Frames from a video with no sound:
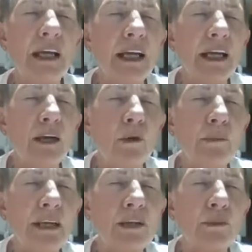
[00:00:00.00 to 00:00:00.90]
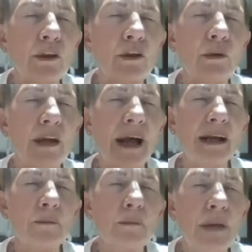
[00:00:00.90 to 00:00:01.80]
He will meet with you
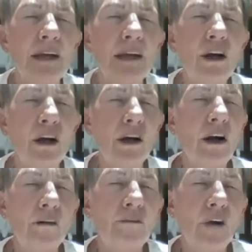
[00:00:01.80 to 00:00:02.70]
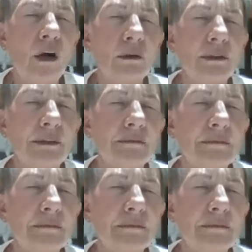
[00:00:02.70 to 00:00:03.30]
like a Mary of old.